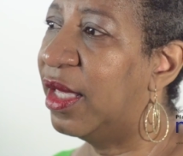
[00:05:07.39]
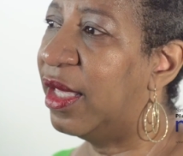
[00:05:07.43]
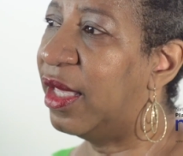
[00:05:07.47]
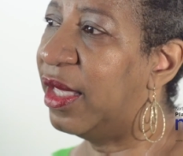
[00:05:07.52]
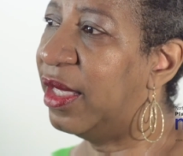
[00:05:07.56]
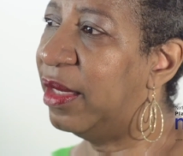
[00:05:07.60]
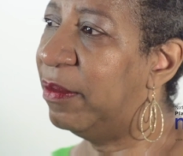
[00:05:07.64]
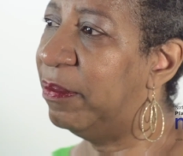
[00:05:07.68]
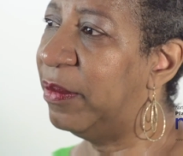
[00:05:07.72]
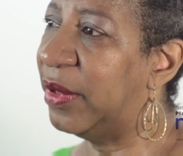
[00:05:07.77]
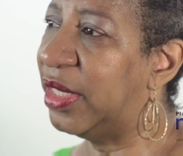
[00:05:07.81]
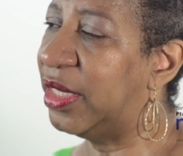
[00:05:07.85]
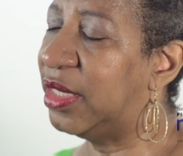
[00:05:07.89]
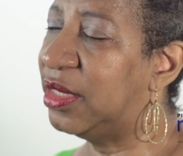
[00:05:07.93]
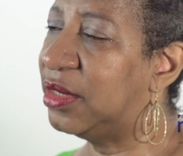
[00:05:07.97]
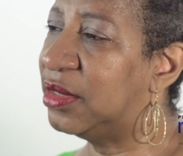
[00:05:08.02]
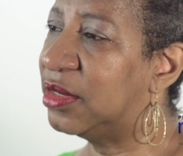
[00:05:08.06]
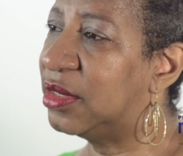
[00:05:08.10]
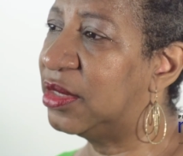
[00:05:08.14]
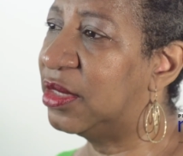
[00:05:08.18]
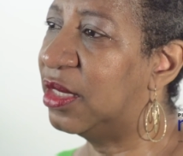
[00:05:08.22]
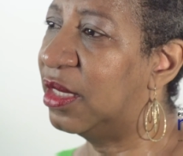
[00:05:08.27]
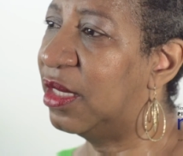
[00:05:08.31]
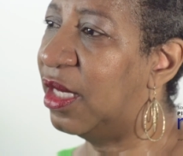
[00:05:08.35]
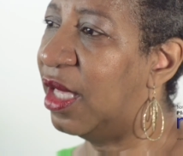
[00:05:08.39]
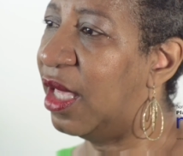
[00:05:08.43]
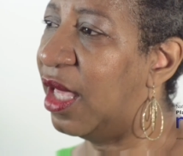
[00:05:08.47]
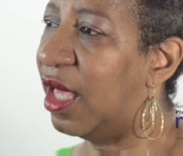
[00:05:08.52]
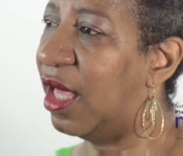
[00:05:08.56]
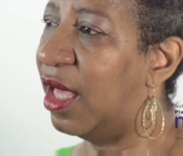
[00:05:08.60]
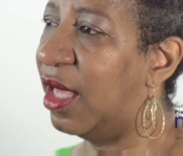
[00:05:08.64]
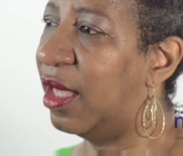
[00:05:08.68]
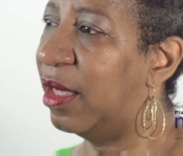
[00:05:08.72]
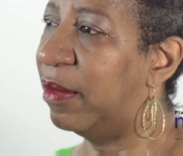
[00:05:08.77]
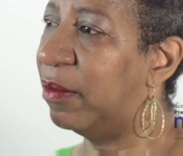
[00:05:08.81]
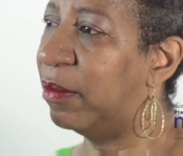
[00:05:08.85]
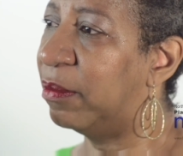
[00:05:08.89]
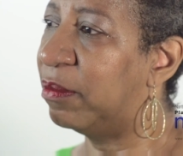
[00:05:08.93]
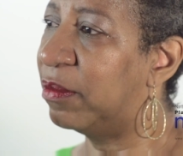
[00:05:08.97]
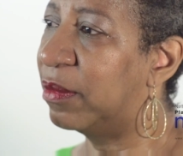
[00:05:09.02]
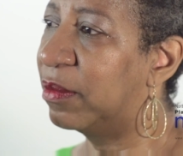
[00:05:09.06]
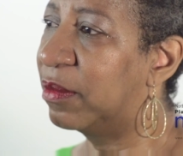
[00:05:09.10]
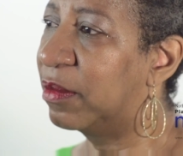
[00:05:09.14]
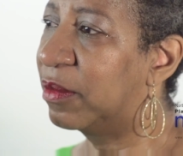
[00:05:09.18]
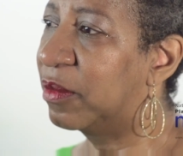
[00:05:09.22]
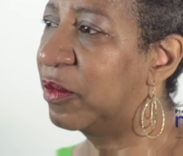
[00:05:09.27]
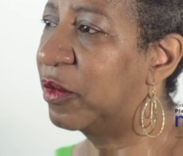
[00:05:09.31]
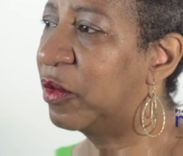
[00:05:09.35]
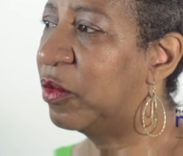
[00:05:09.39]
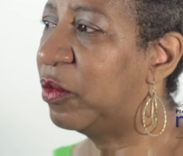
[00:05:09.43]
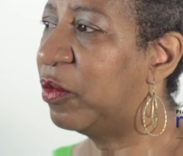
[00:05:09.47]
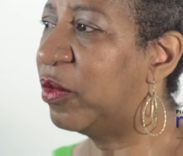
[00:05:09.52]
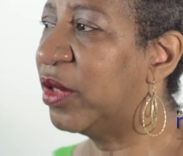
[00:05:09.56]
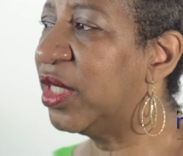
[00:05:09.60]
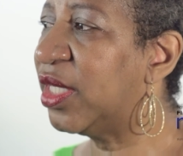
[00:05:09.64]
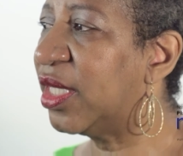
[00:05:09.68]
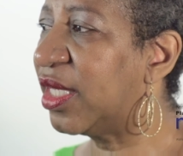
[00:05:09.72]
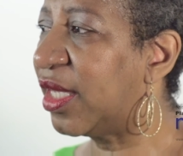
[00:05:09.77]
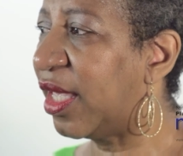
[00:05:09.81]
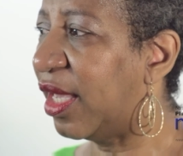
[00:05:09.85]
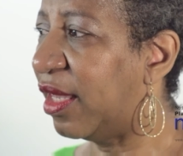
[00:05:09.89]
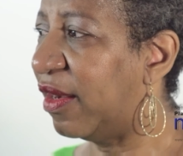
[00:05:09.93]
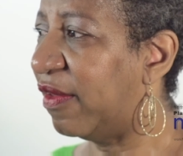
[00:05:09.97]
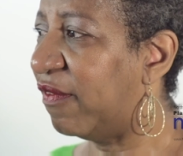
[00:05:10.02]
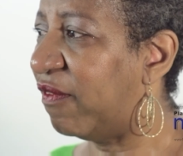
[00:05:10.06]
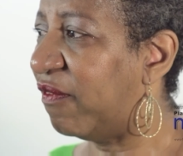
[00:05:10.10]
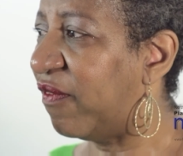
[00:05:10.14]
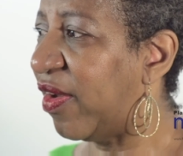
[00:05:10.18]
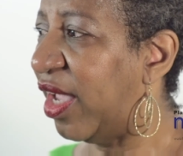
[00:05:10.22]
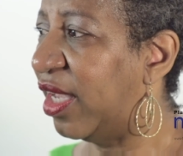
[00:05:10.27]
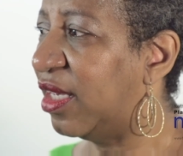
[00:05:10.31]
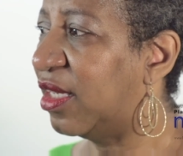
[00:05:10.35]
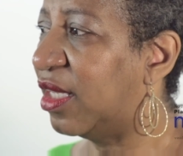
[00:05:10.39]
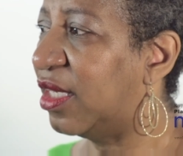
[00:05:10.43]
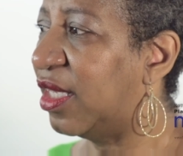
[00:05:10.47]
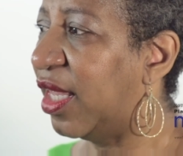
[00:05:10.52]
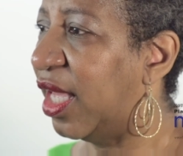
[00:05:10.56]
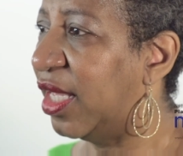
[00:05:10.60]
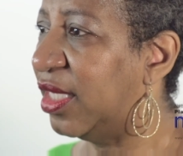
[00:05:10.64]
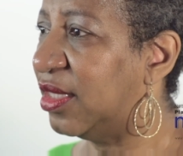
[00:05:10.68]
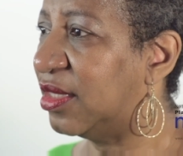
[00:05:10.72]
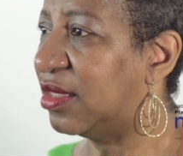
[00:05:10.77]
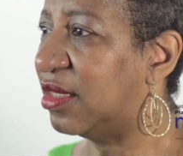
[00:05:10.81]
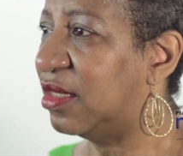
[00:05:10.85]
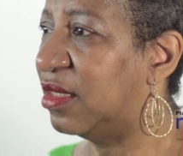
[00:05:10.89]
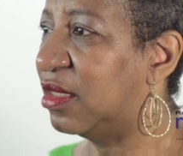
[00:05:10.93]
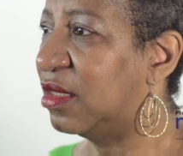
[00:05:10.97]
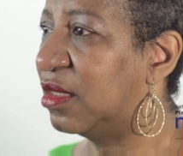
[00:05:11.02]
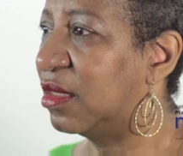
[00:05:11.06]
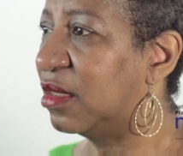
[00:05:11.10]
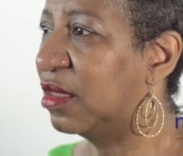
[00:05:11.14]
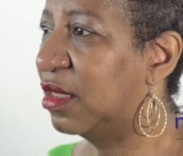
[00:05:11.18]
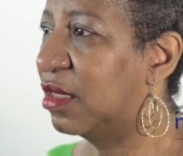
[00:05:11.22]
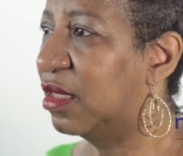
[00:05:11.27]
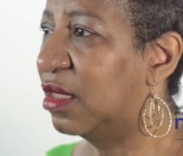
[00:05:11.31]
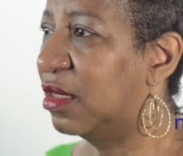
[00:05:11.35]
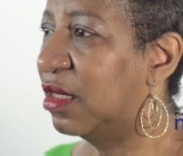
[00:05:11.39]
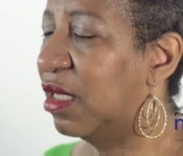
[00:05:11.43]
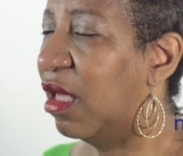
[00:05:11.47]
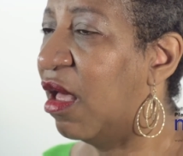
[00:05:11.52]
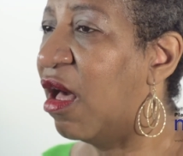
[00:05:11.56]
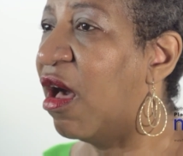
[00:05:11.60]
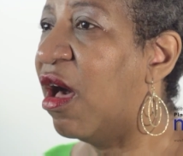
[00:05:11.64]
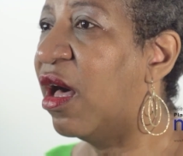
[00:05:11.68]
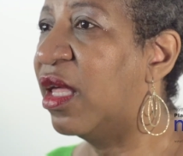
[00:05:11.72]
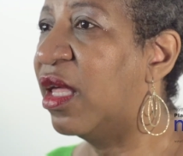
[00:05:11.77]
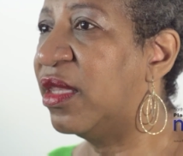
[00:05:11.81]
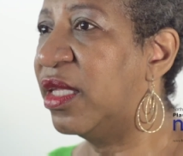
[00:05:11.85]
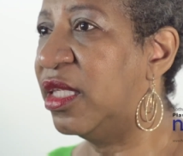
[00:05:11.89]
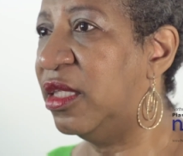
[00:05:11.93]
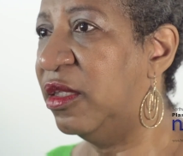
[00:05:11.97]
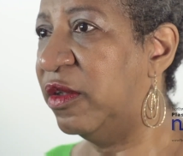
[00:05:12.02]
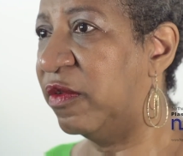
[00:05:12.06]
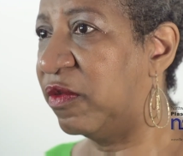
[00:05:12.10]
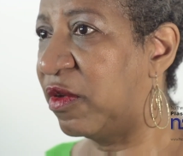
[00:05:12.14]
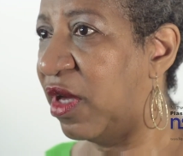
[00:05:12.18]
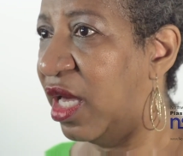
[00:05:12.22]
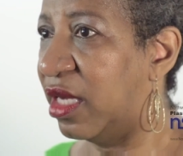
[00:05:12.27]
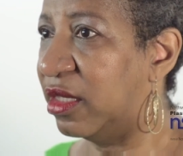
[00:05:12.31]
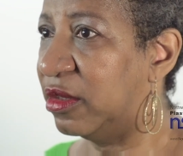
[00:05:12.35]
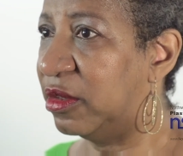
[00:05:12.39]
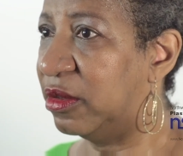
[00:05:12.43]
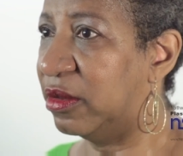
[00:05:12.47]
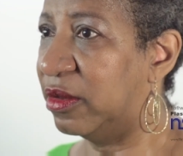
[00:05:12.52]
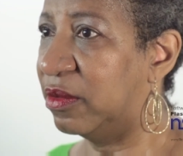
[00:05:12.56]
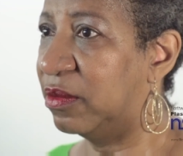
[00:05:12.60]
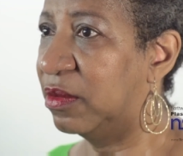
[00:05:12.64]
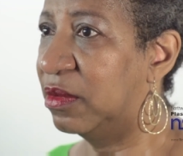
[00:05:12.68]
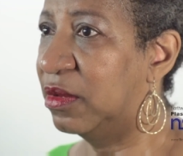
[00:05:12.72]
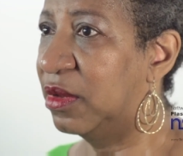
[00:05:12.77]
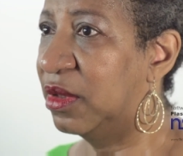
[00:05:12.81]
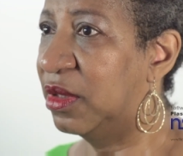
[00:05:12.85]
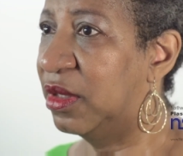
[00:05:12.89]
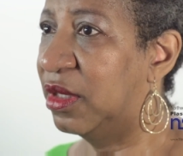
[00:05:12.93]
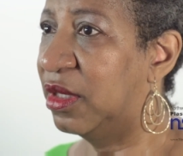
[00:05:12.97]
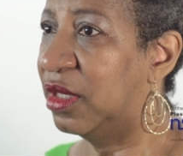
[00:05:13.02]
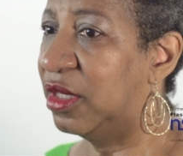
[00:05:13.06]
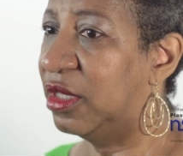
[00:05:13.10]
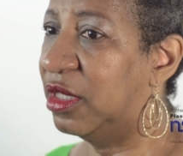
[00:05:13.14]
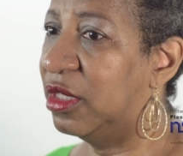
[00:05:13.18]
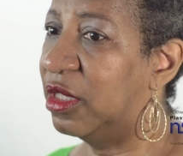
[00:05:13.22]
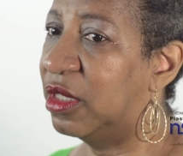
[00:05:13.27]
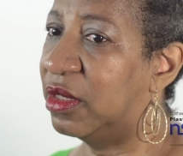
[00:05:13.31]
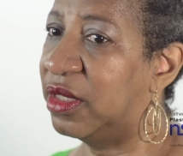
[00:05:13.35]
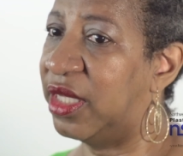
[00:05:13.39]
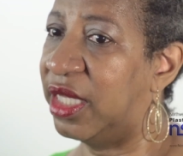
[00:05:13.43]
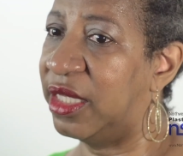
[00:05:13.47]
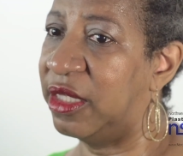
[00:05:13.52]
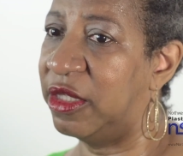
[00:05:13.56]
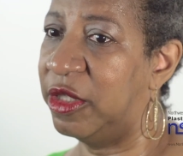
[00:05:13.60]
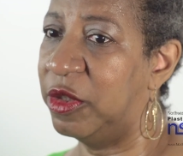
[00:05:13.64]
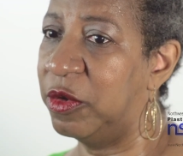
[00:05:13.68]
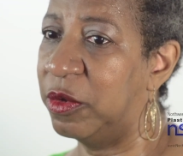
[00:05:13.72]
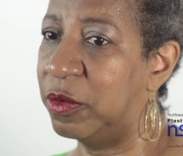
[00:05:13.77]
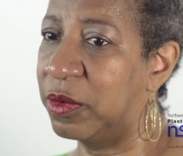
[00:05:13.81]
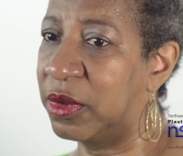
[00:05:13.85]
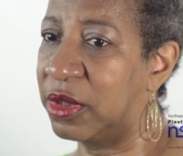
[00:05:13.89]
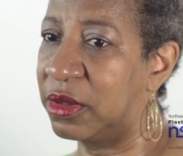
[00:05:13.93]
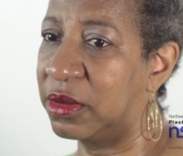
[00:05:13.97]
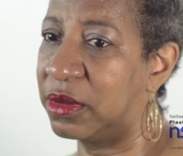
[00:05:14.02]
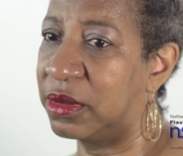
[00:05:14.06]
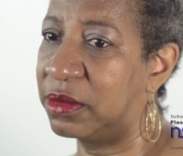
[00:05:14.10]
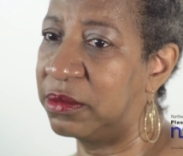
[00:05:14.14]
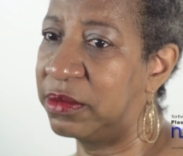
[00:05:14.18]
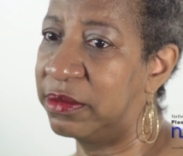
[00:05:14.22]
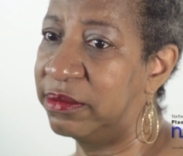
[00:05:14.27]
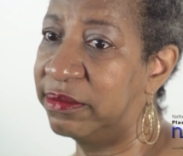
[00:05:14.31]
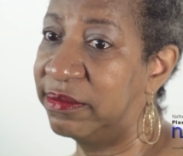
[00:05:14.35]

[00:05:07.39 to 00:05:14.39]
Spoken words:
It means really kind of finalizing all that you've gone through. You know, that you were